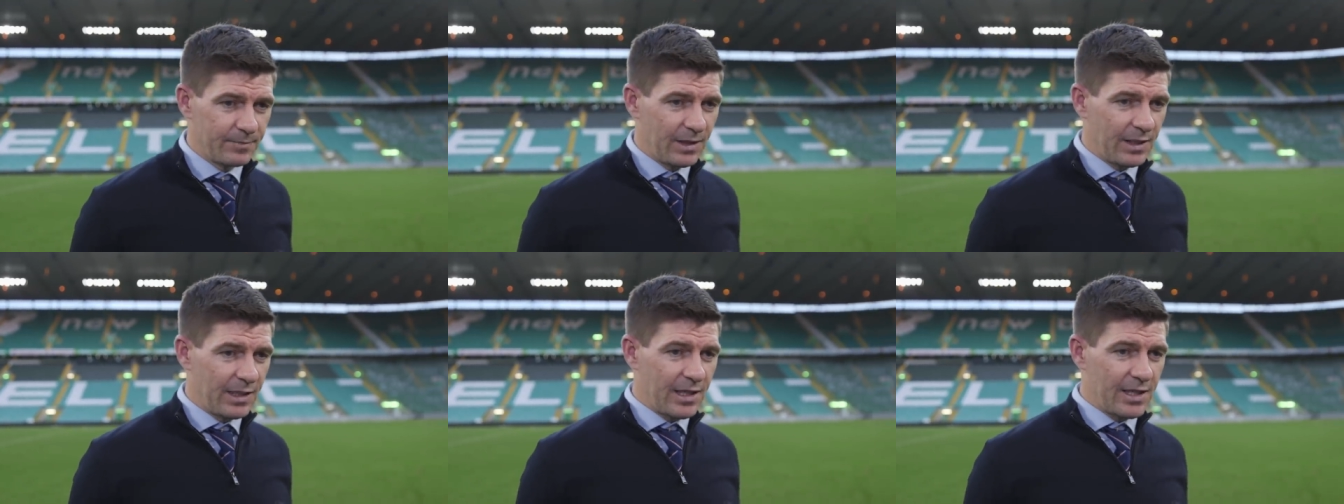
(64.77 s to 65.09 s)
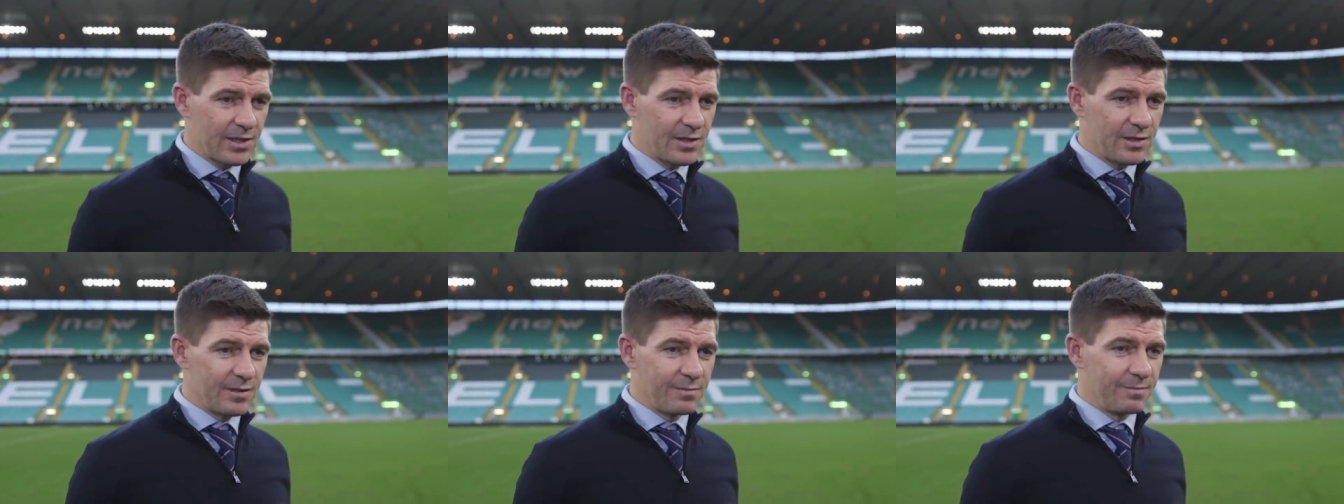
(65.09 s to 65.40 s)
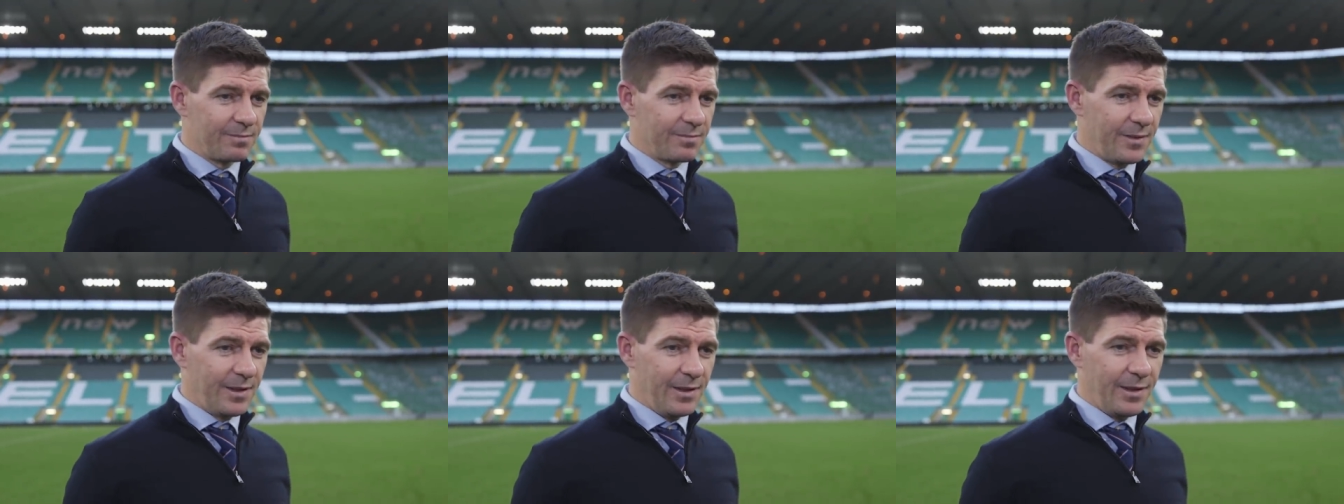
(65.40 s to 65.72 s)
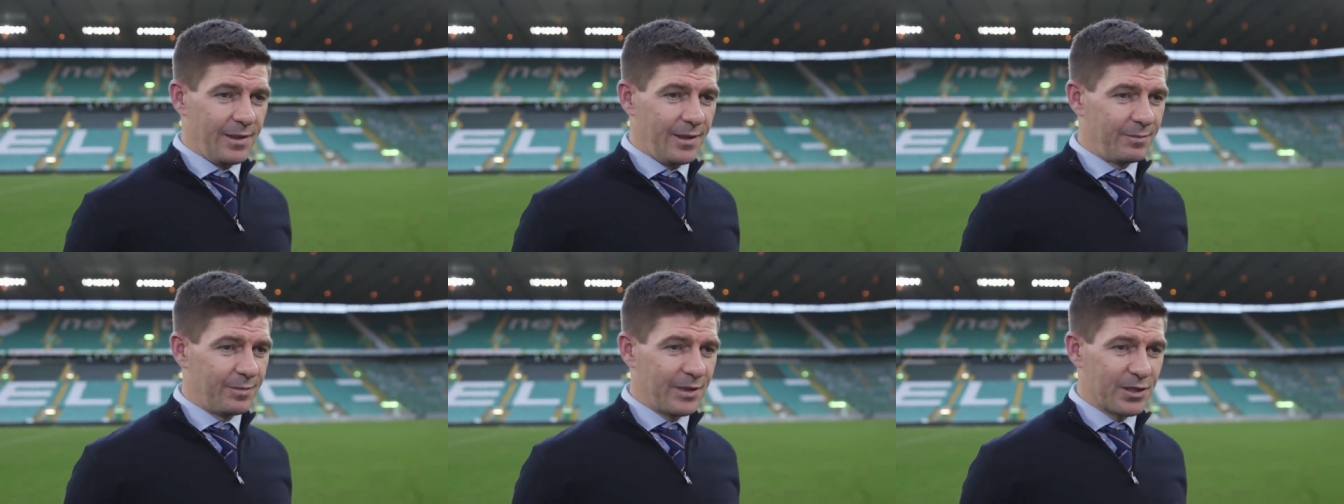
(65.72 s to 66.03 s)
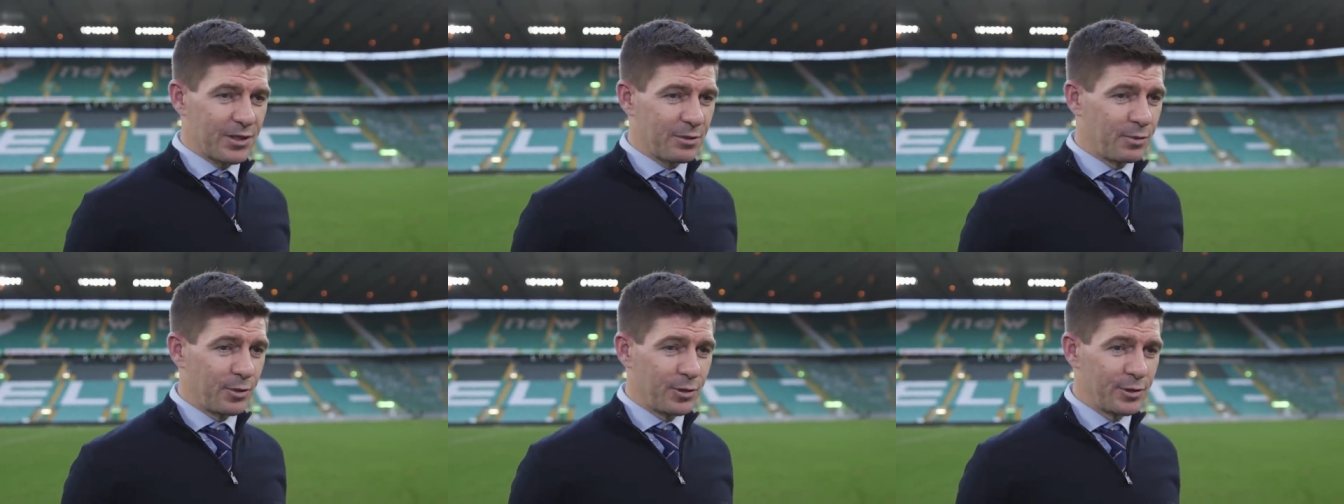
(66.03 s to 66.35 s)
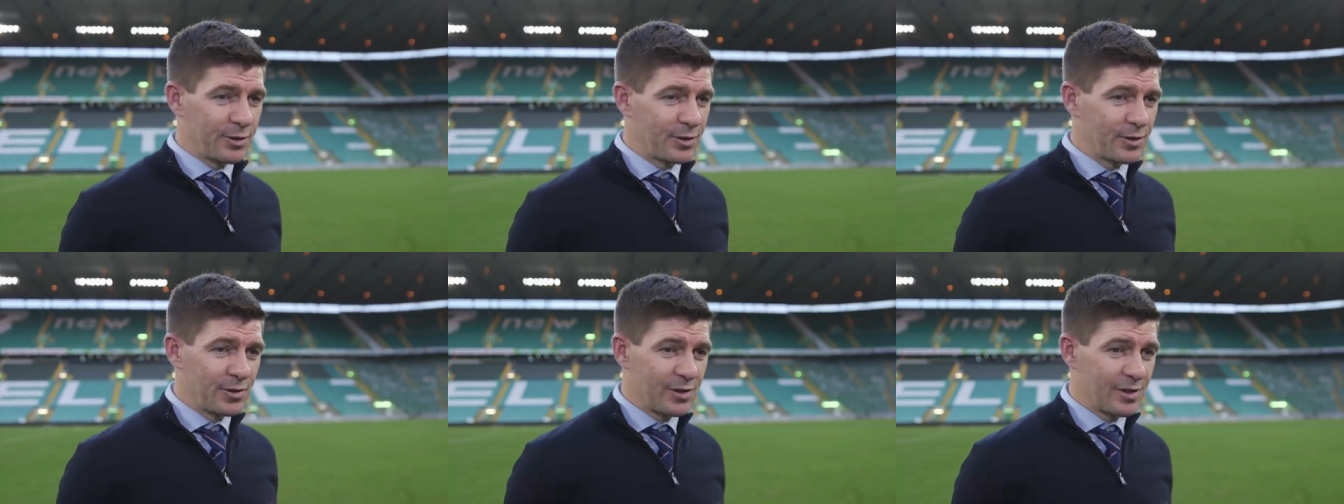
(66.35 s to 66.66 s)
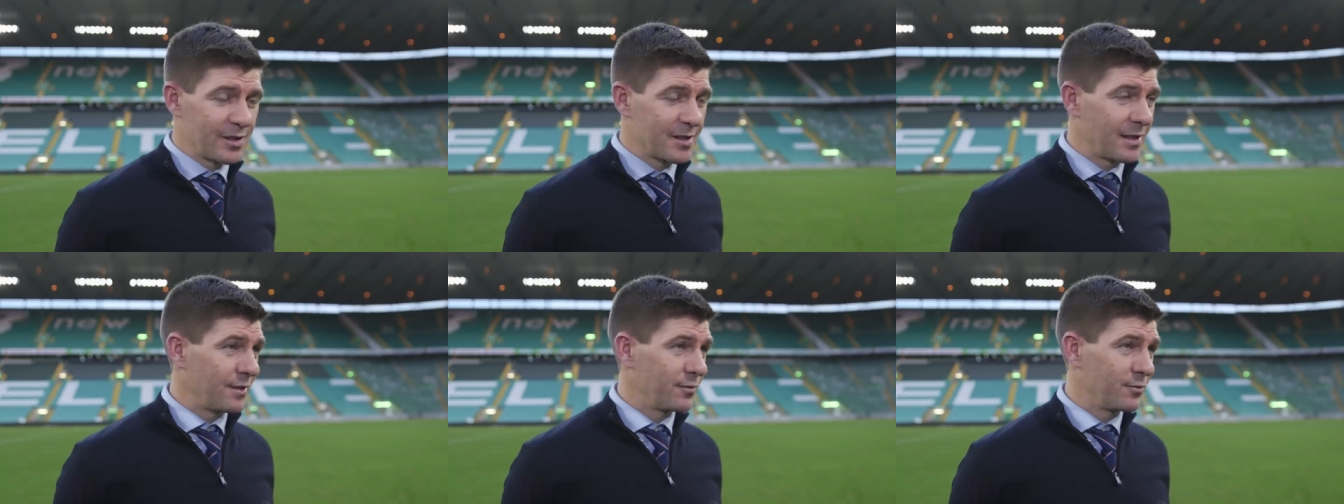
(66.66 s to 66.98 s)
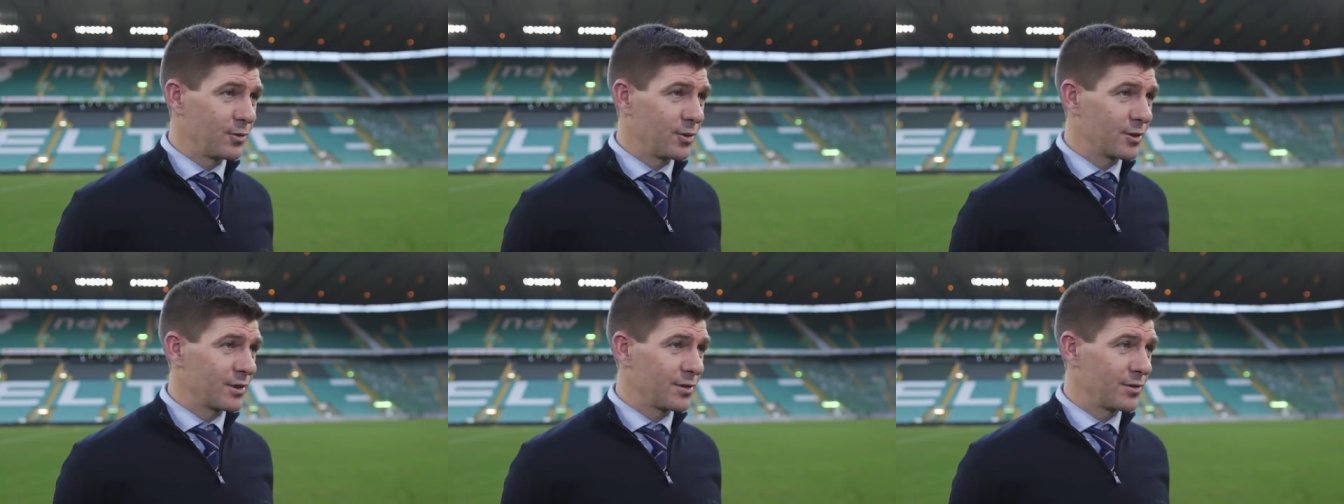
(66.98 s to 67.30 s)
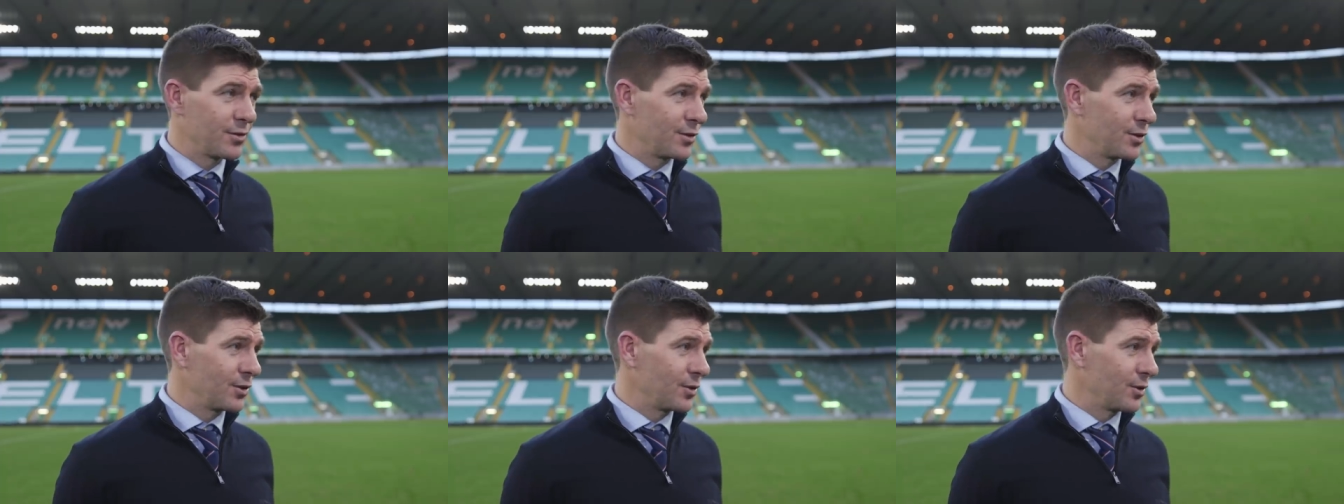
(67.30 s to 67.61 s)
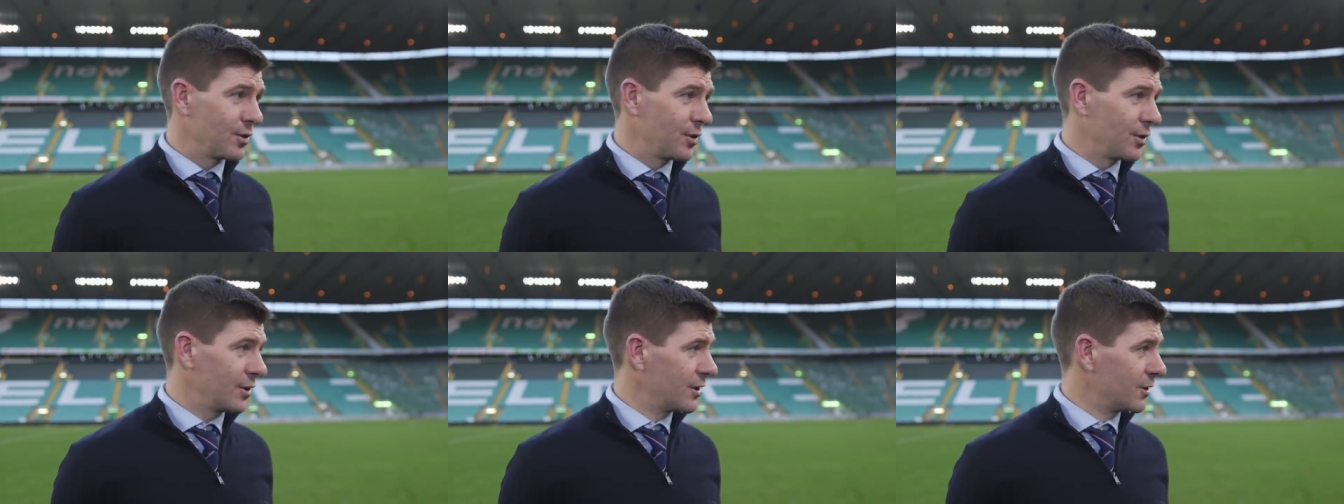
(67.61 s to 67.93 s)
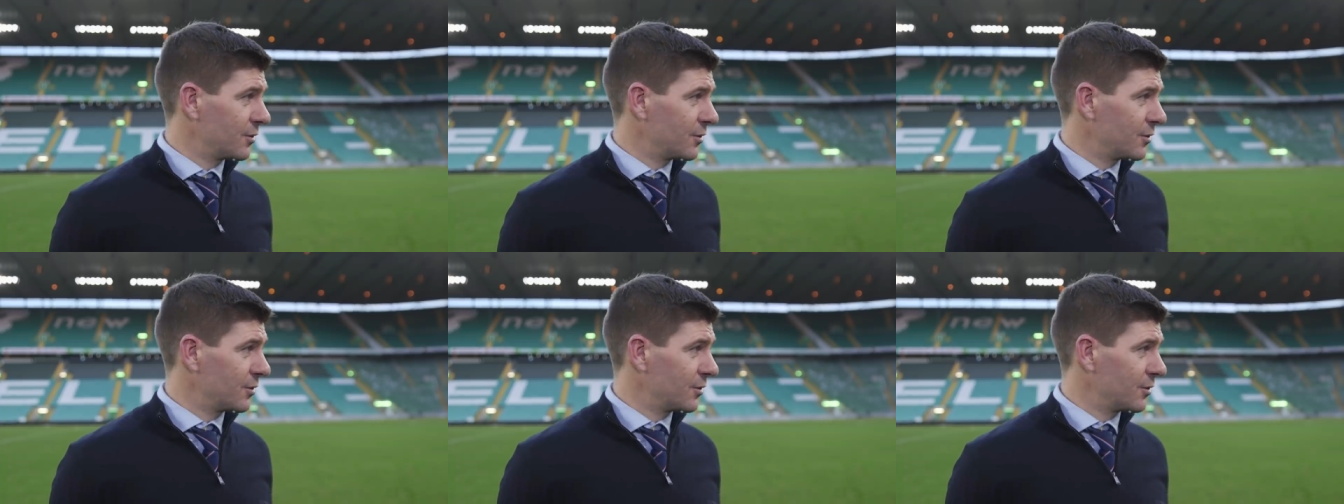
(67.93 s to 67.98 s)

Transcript: It hasn't disappointed since I've walked through the door.